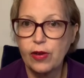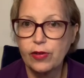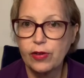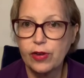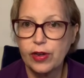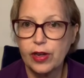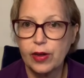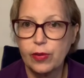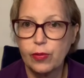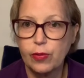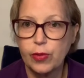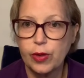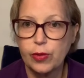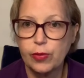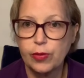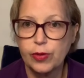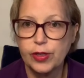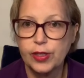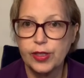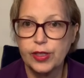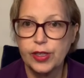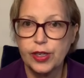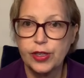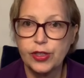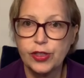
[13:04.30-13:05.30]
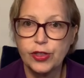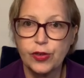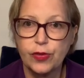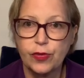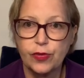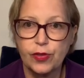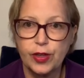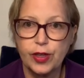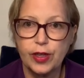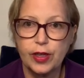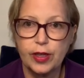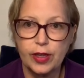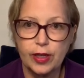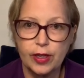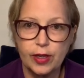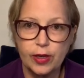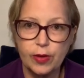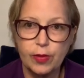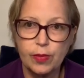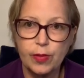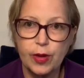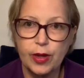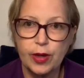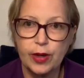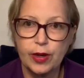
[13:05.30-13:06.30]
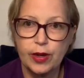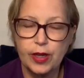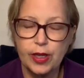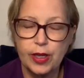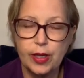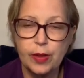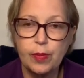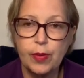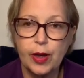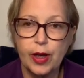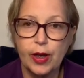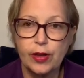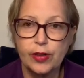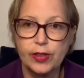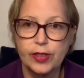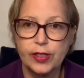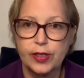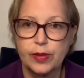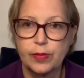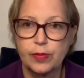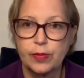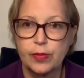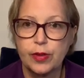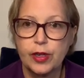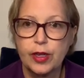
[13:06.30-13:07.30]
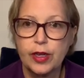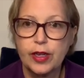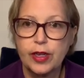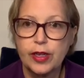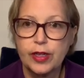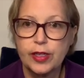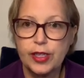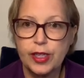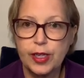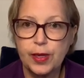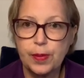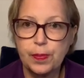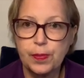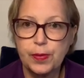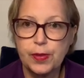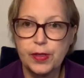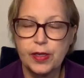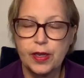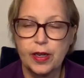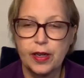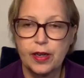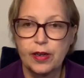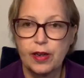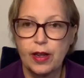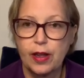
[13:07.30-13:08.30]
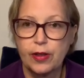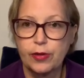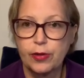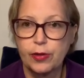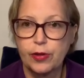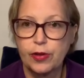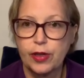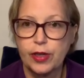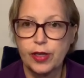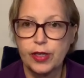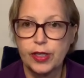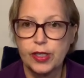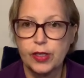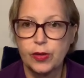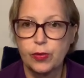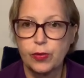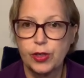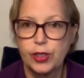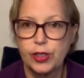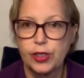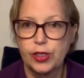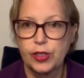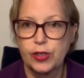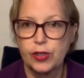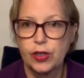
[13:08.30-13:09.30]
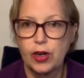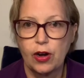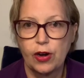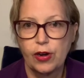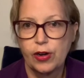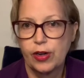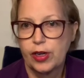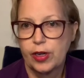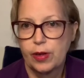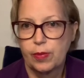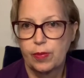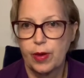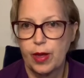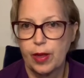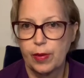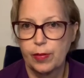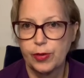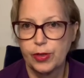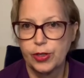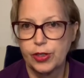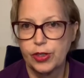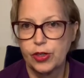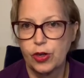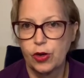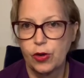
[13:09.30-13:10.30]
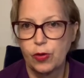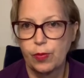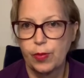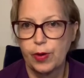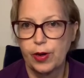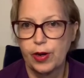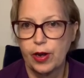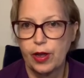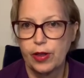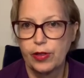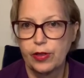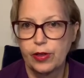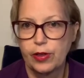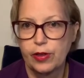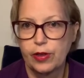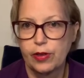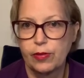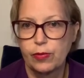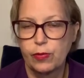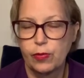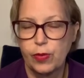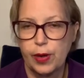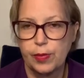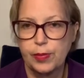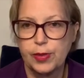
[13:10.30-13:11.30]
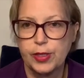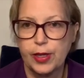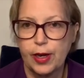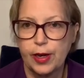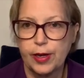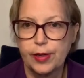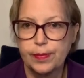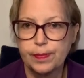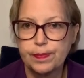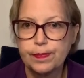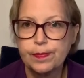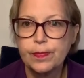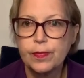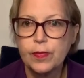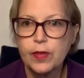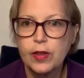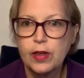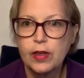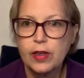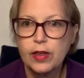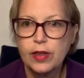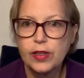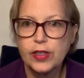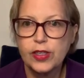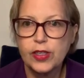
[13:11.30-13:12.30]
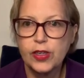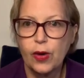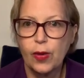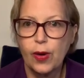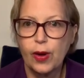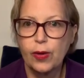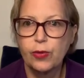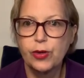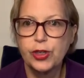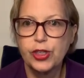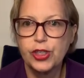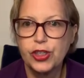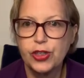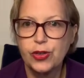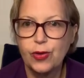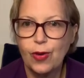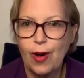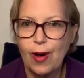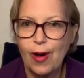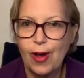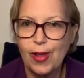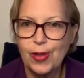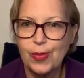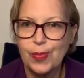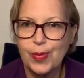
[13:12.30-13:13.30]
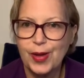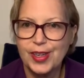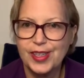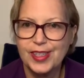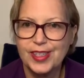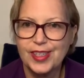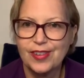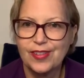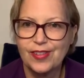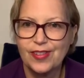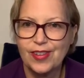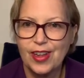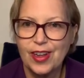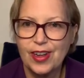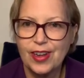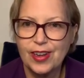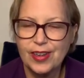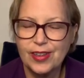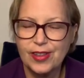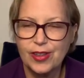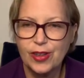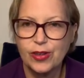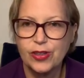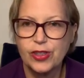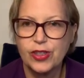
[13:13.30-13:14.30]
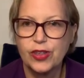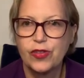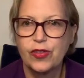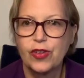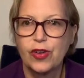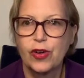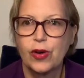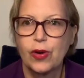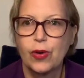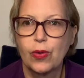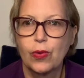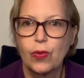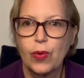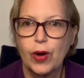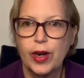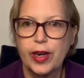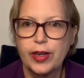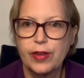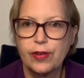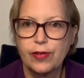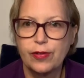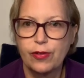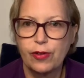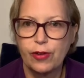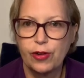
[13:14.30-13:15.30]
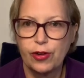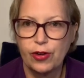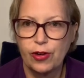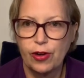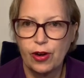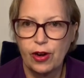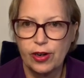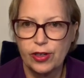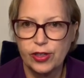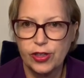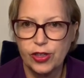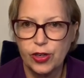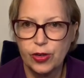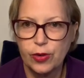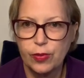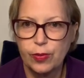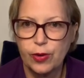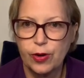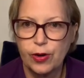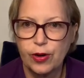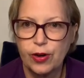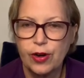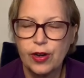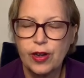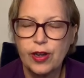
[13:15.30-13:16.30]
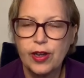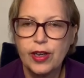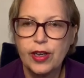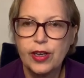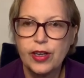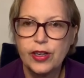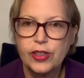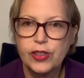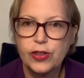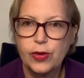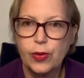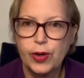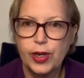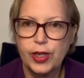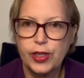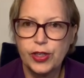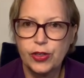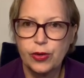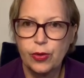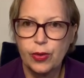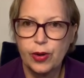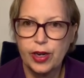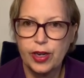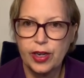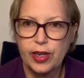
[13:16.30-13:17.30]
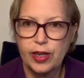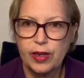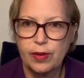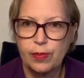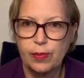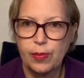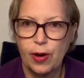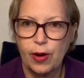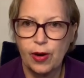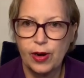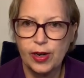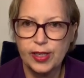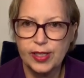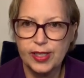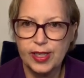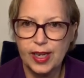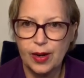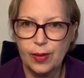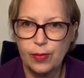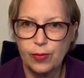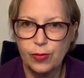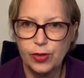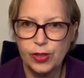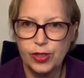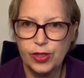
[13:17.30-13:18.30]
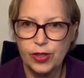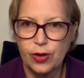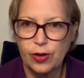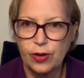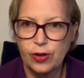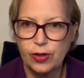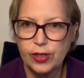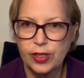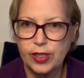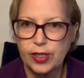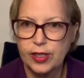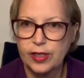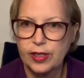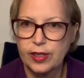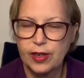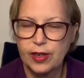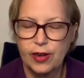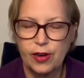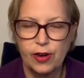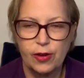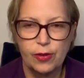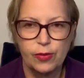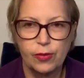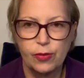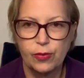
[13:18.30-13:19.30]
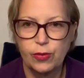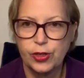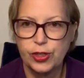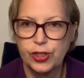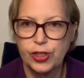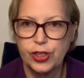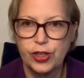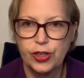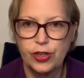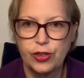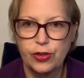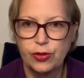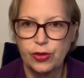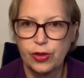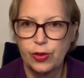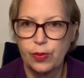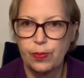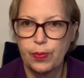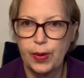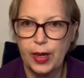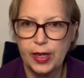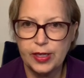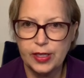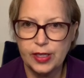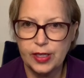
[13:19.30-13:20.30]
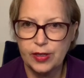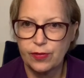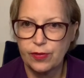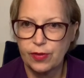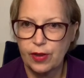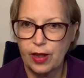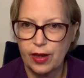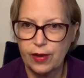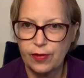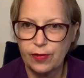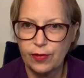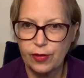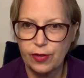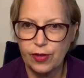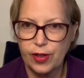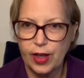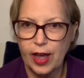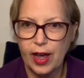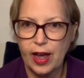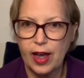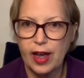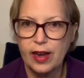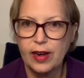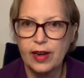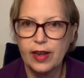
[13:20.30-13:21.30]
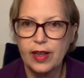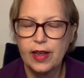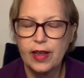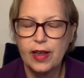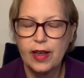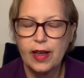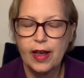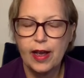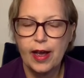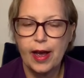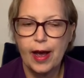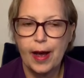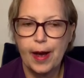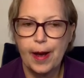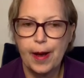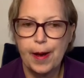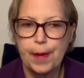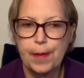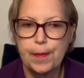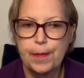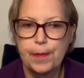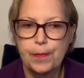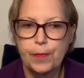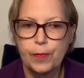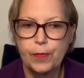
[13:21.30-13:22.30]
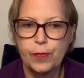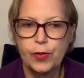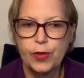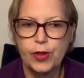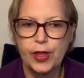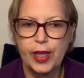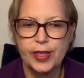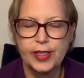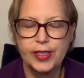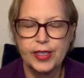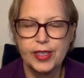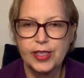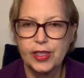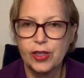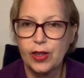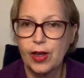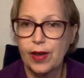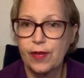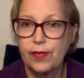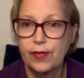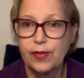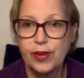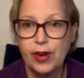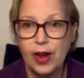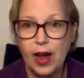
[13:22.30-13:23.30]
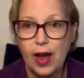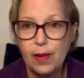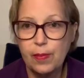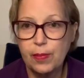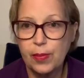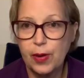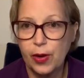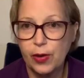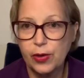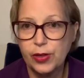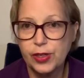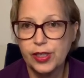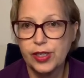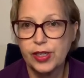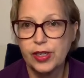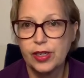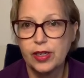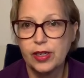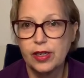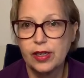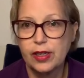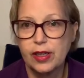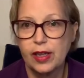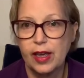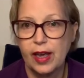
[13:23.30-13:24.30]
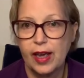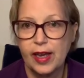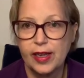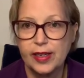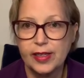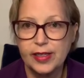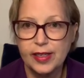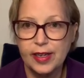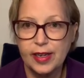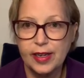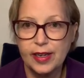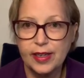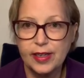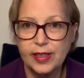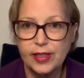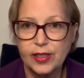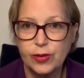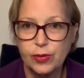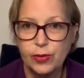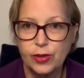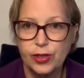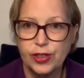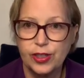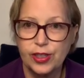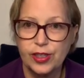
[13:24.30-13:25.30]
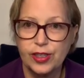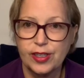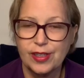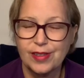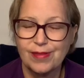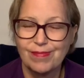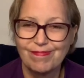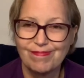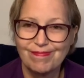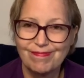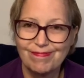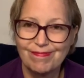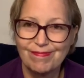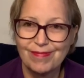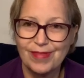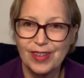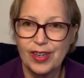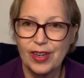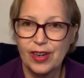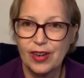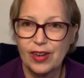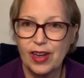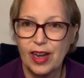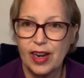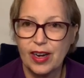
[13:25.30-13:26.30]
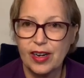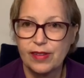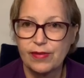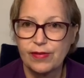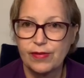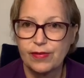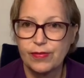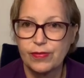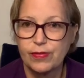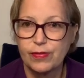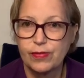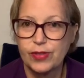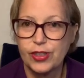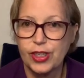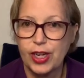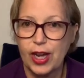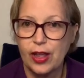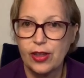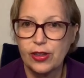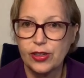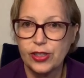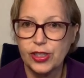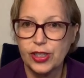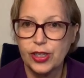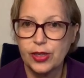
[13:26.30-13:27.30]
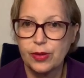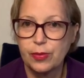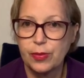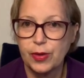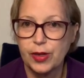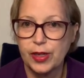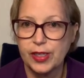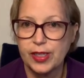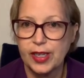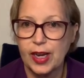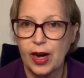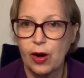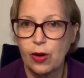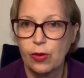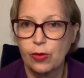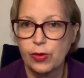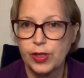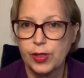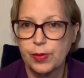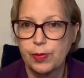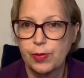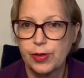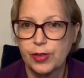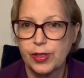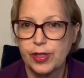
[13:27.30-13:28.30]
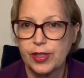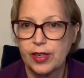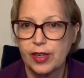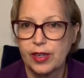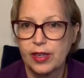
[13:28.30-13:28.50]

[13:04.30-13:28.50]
and we will send you via email some tips and other things that we just aren't going to publish open on the website. So I wish you all the best of luck. Those of you who are waiting for your October 2020 bar exam results, wishing you the best of luck for that. They still have not posted the essays, which is, kind of challenging, because how are we supposed to,